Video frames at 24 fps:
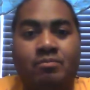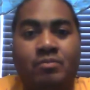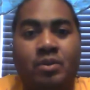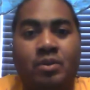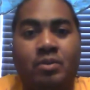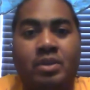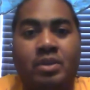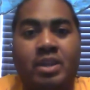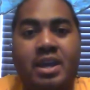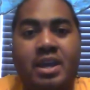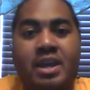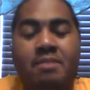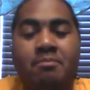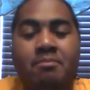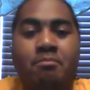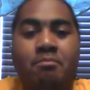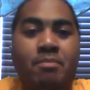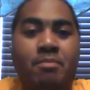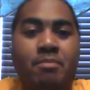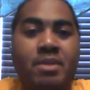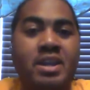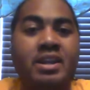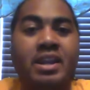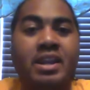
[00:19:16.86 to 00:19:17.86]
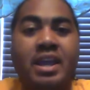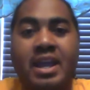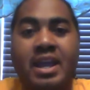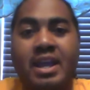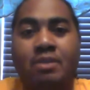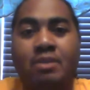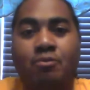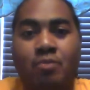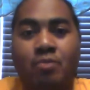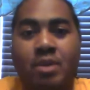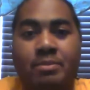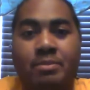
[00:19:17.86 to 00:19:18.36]
Okay, men
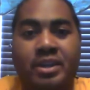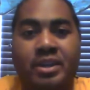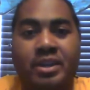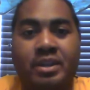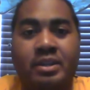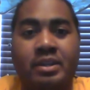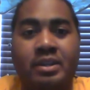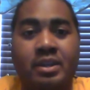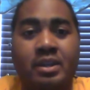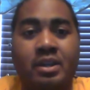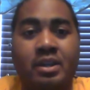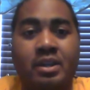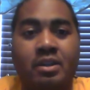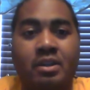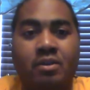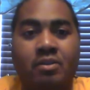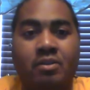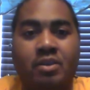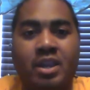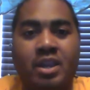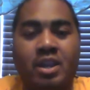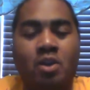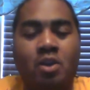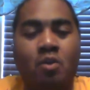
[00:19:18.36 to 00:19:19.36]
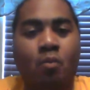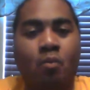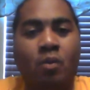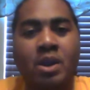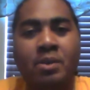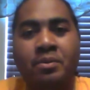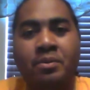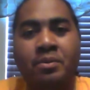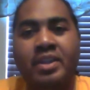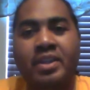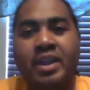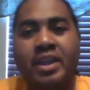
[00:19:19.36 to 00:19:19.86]
and women. Okay,
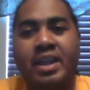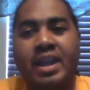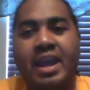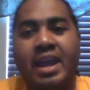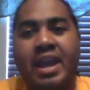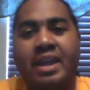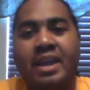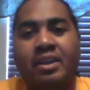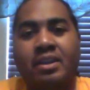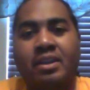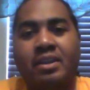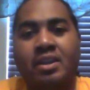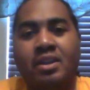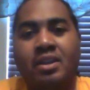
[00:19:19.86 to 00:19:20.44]
where were they at?